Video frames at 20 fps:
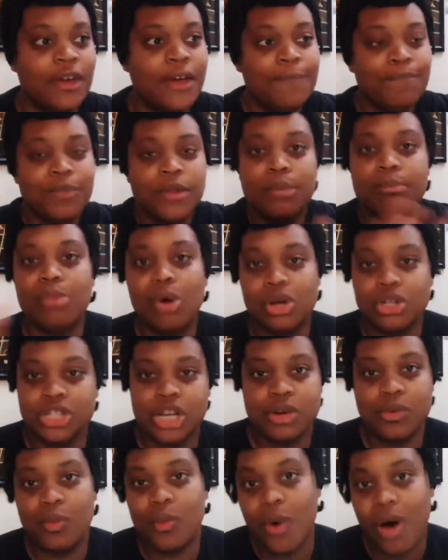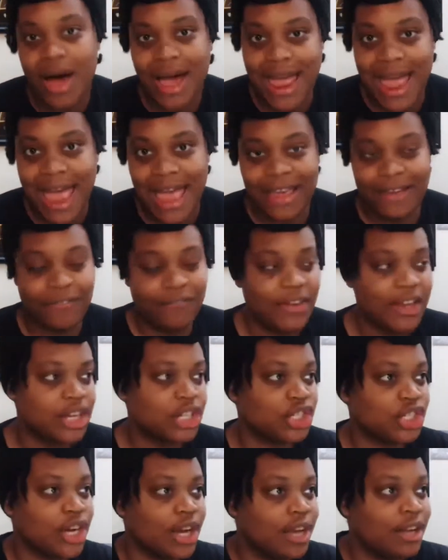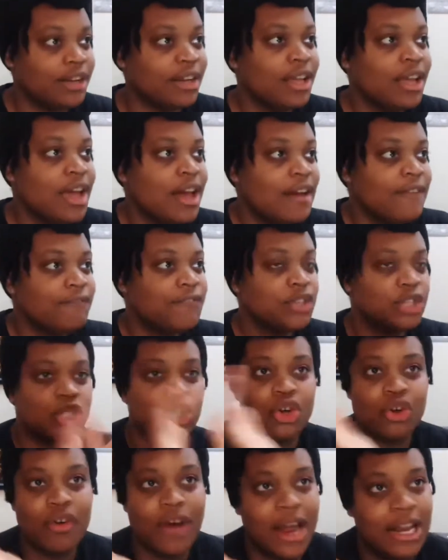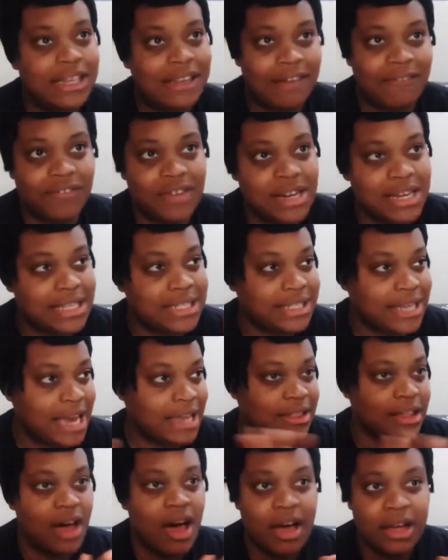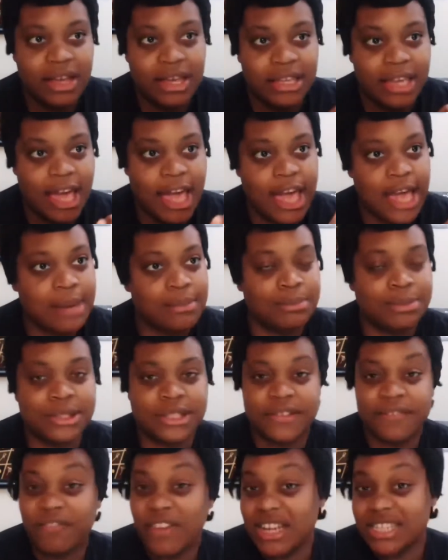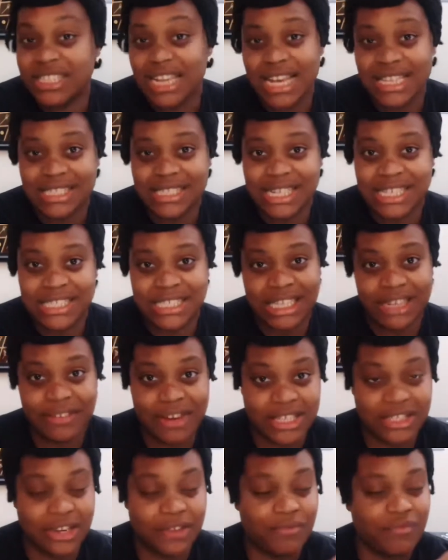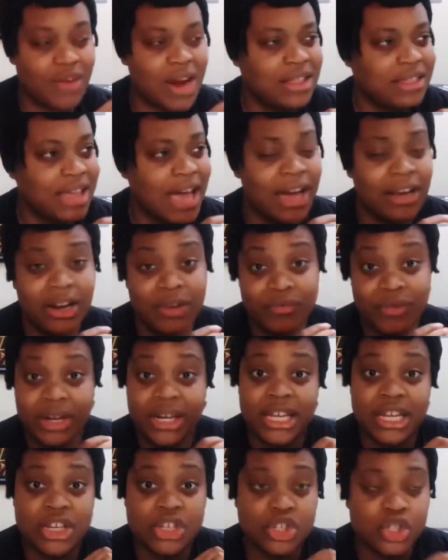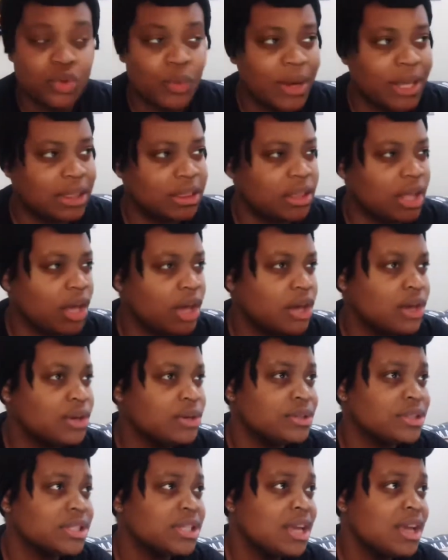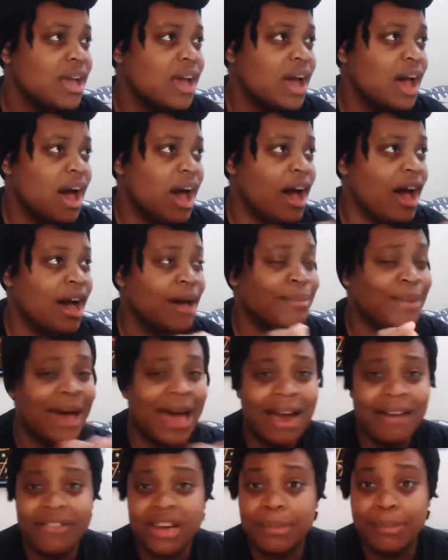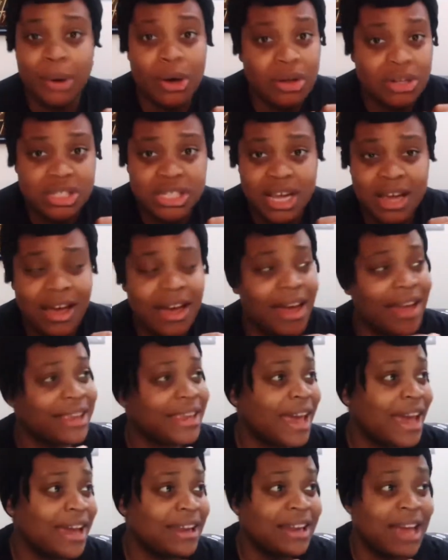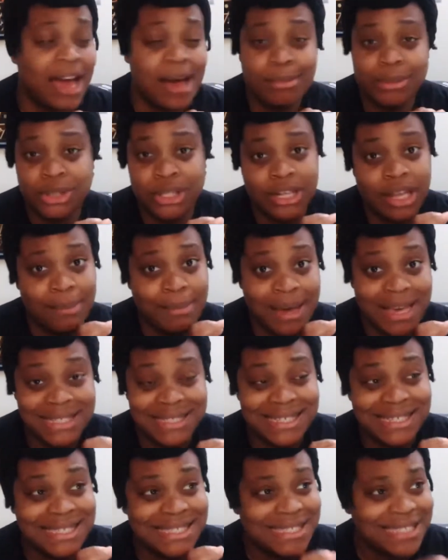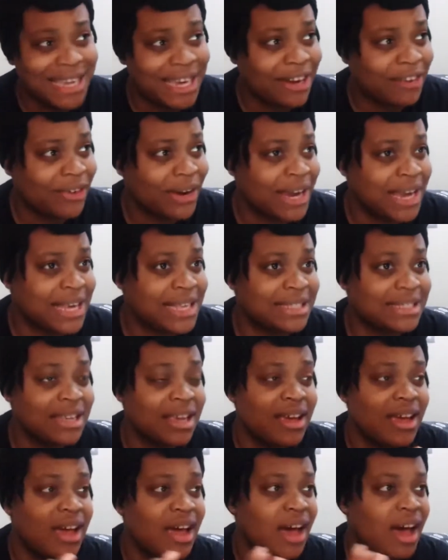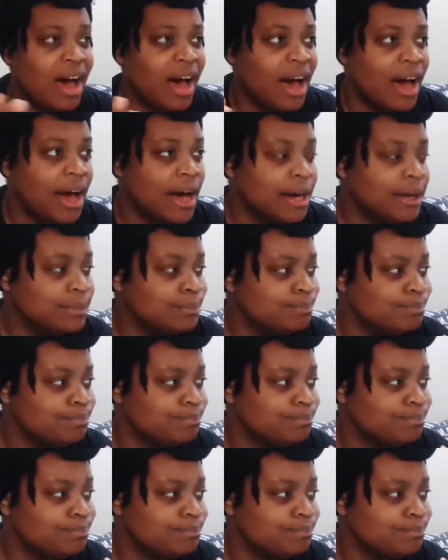modern YA fiction, for sure I'd definitely say The Hunger Games, fantastic series. I've read that and I really enjoyed those. Harry Potter, again, absolutely amazing series. I